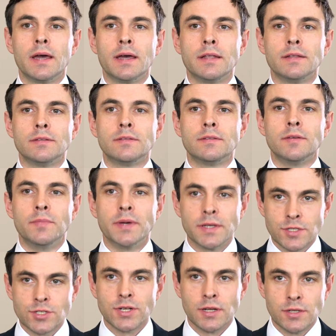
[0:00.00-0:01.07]
and the
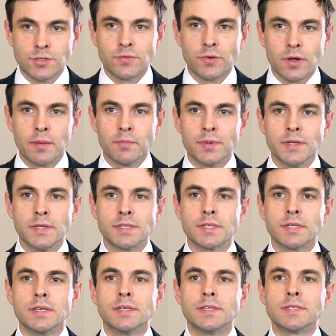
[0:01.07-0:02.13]
biggest challenge for companies
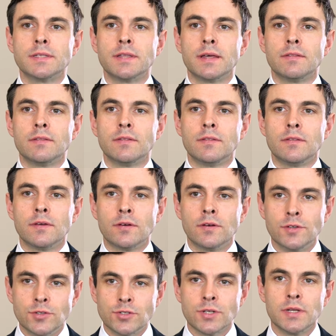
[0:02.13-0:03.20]
is that they're
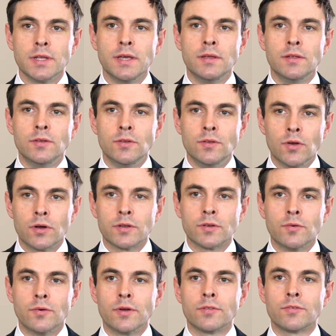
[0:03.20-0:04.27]
usually not
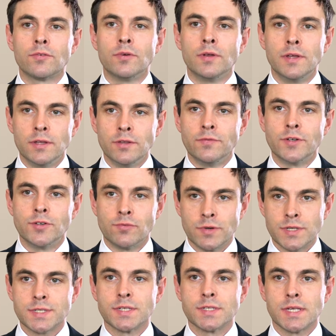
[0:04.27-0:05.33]
going through an individual
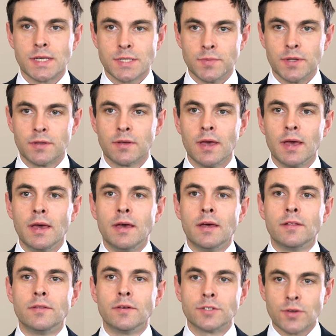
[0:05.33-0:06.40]
risk assessment.
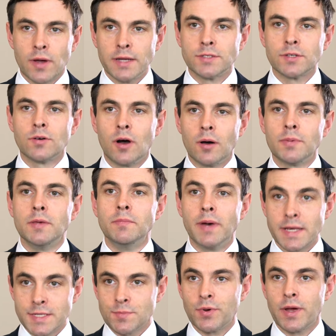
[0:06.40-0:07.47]
They're trying to copy
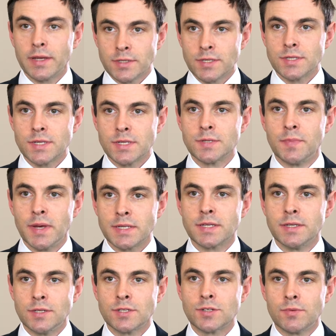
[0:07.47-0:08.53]
best practices, best
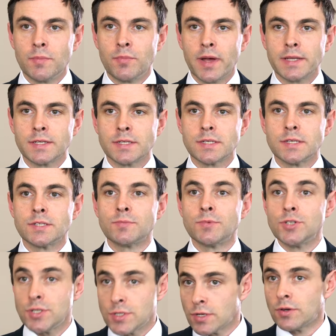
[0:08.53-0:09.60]
industry practices,
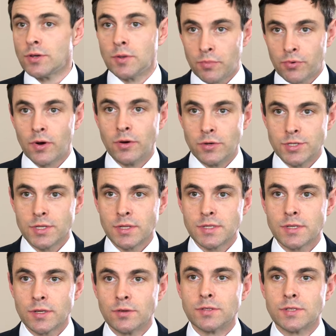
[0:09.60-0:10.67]
which is a good approach.
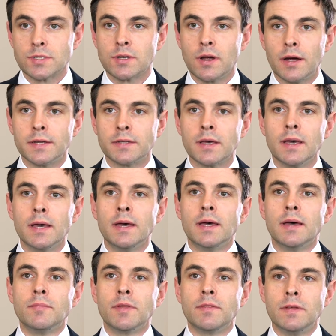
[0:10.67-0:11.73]
That's a good start.
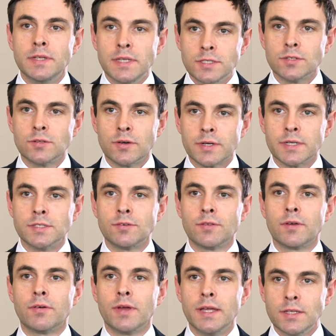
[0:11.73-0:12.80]
But they need to look into
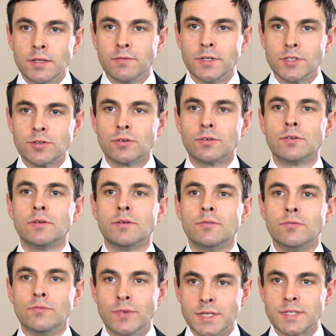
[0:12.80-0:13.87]
their individual
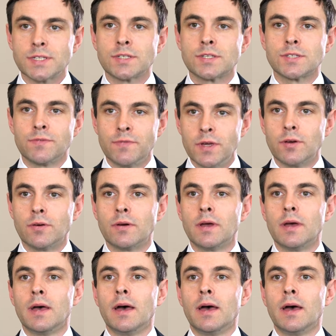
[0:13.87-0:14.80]
risk sphere,